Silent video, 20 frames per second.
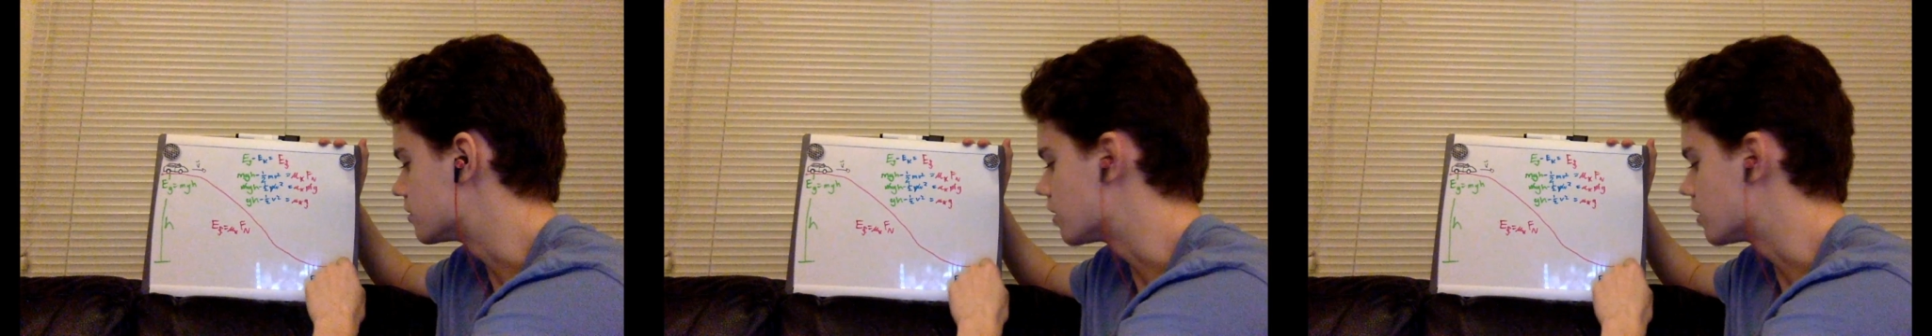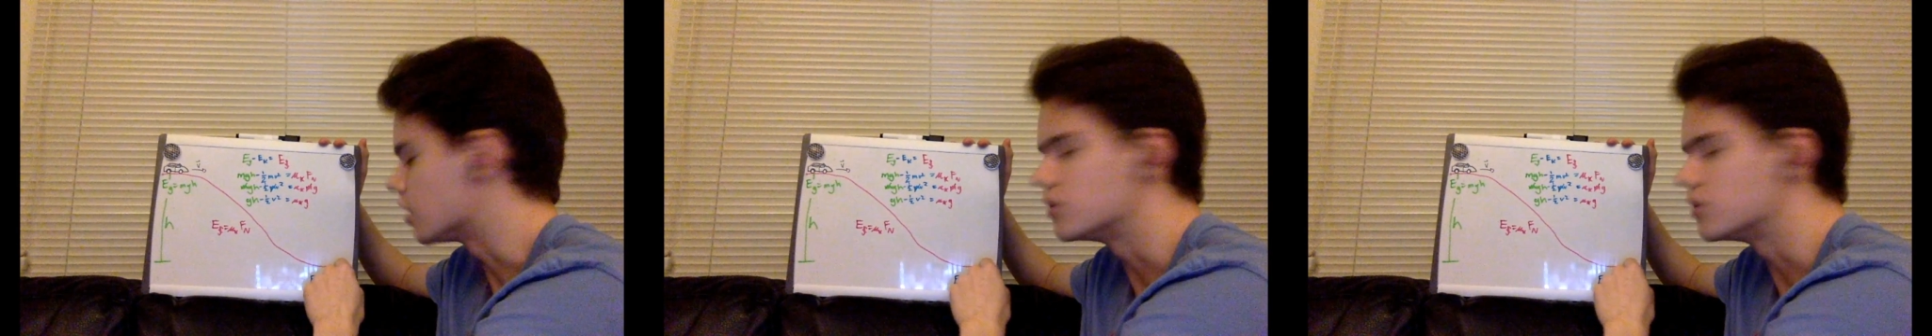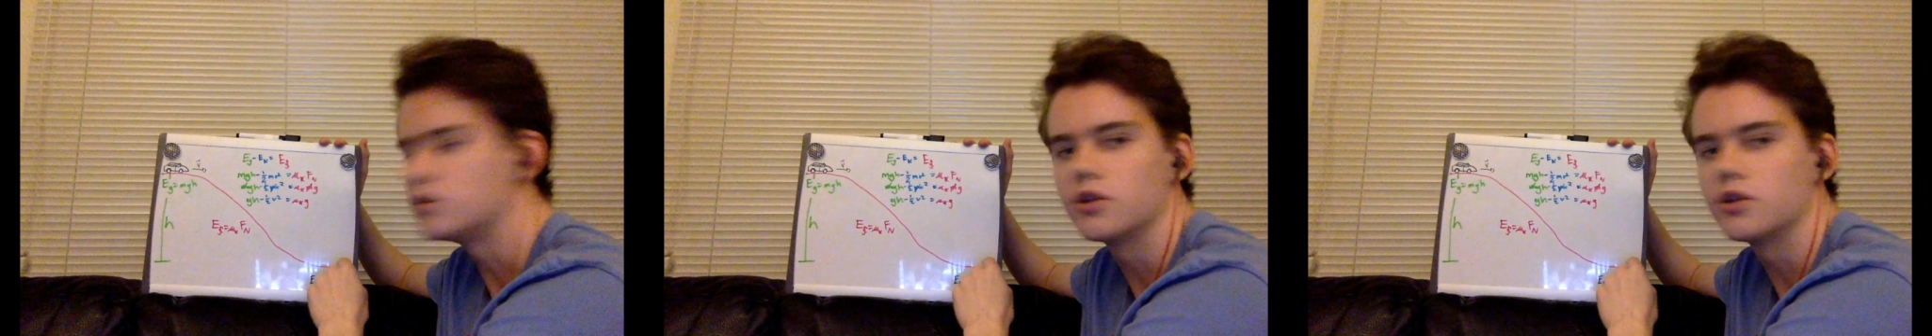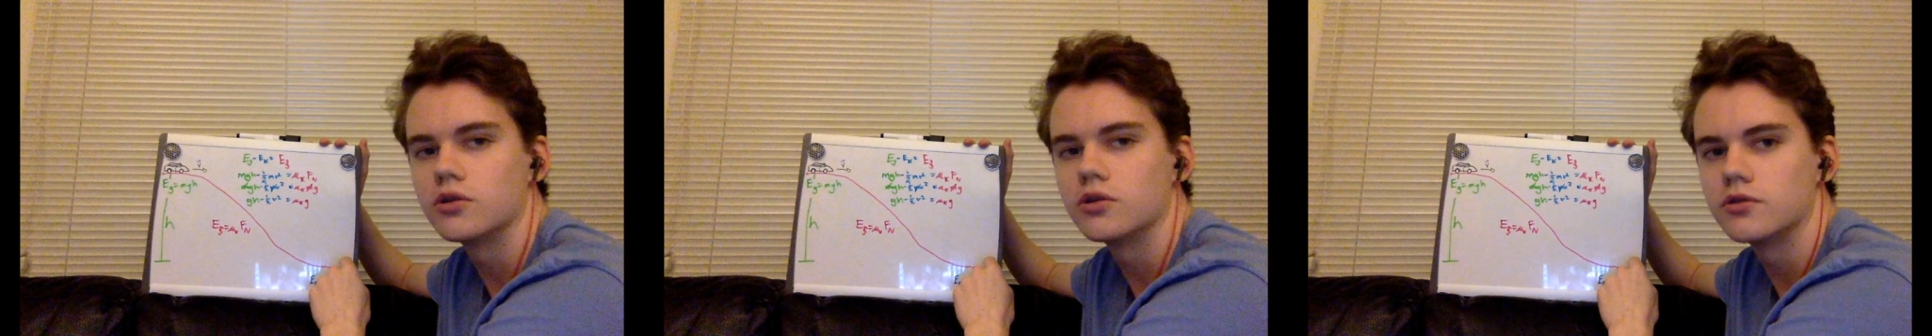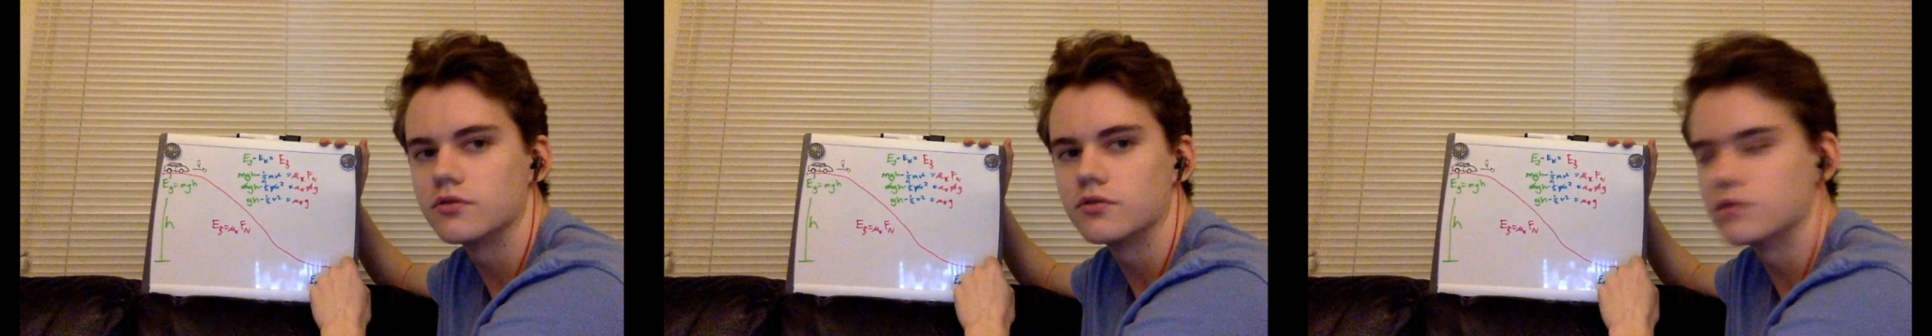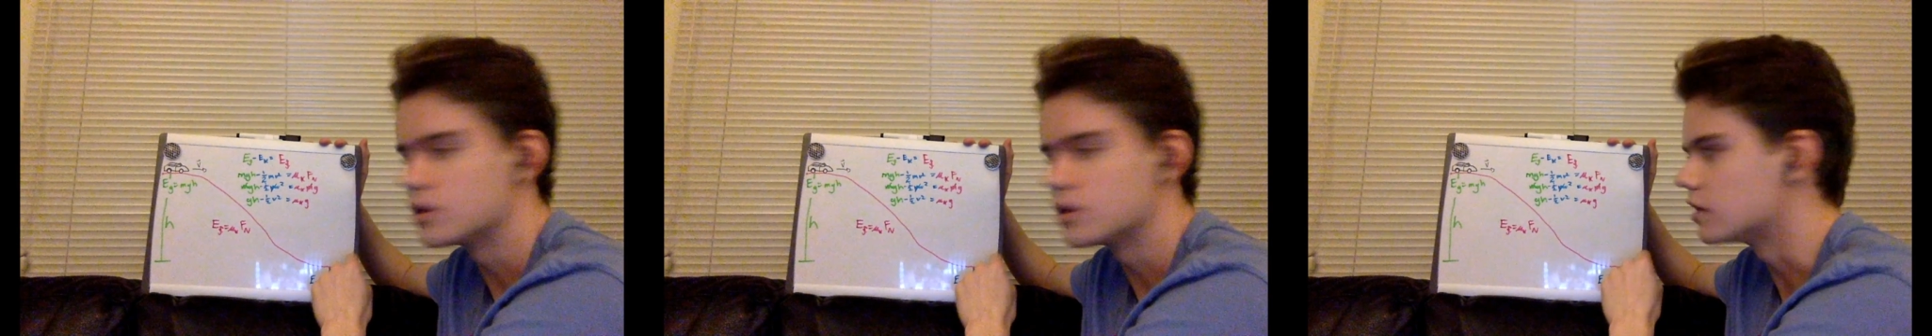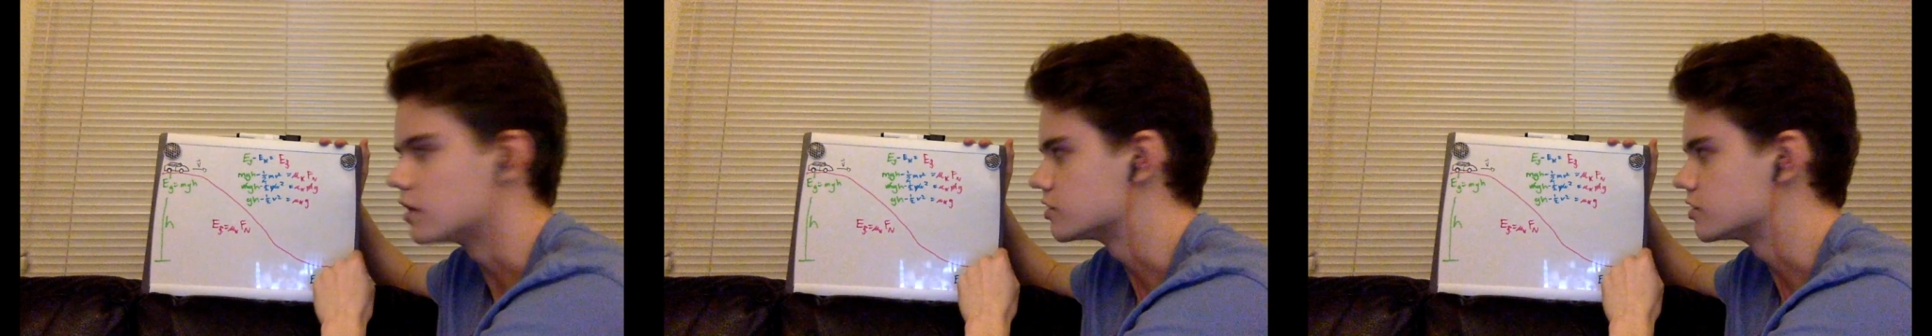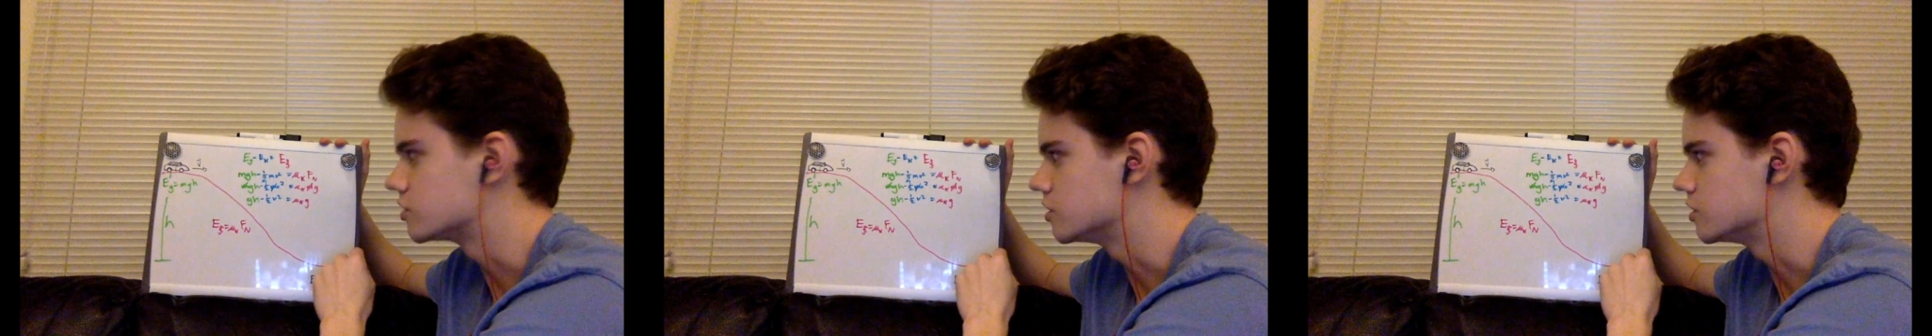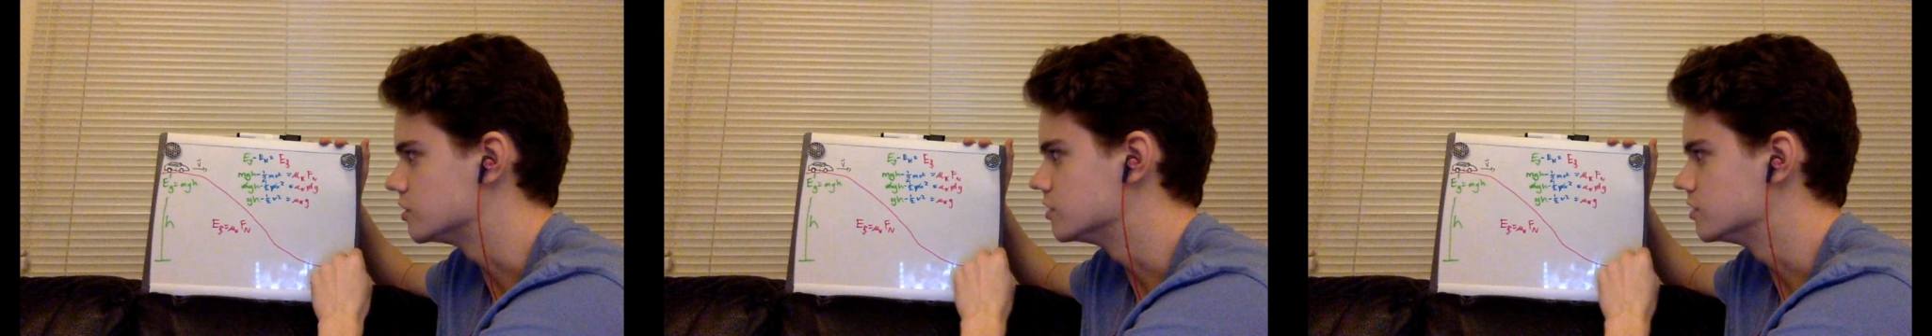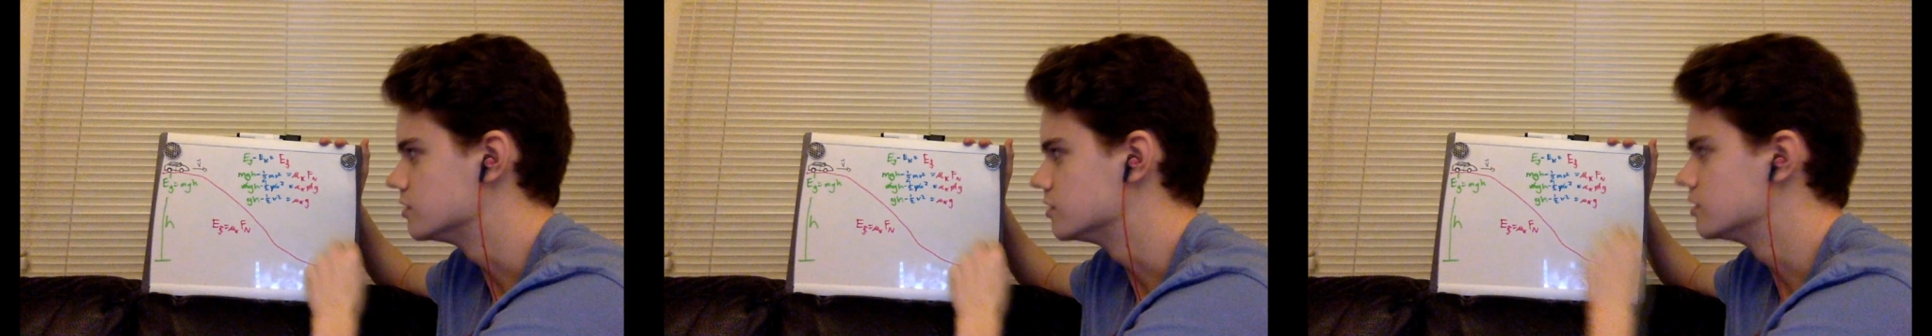unknown
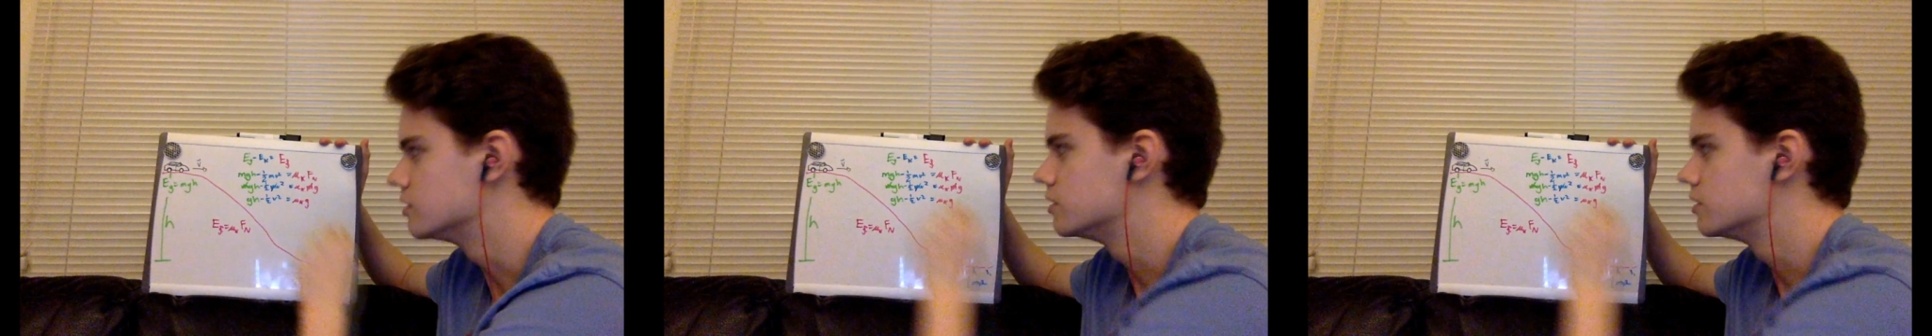velocity.